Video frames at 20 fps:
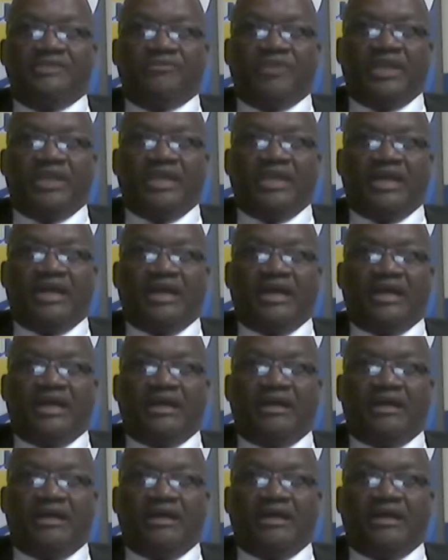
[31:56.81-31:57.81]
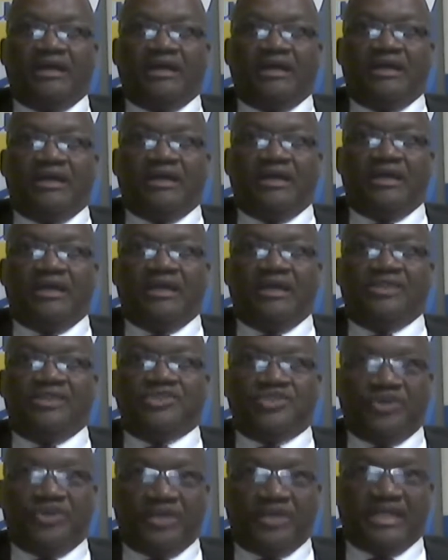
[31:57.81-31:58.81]
and we are
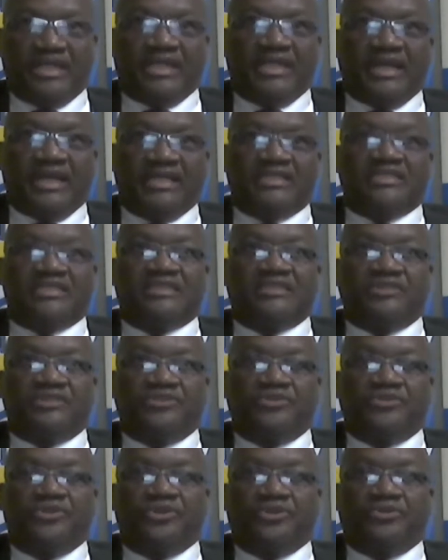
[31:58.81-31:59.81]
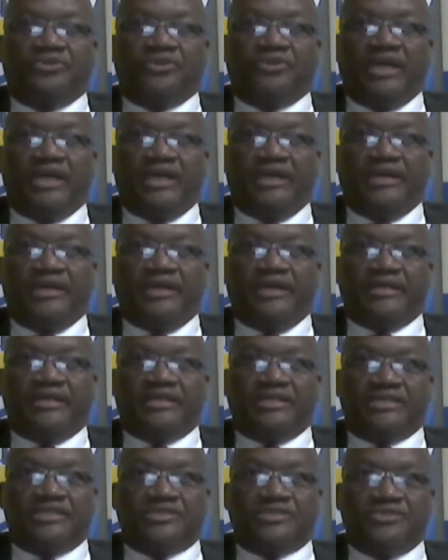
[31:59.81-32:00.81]
ensuring that, you know,
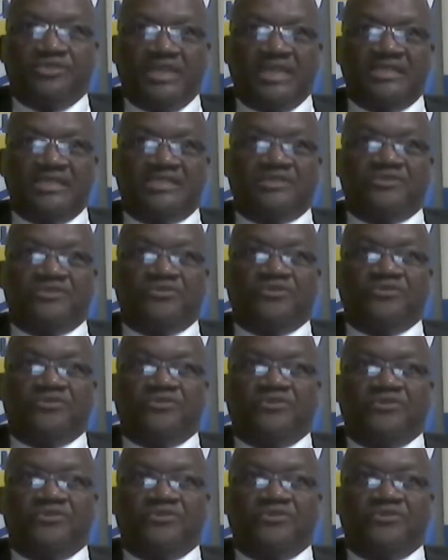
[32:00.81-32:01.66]
students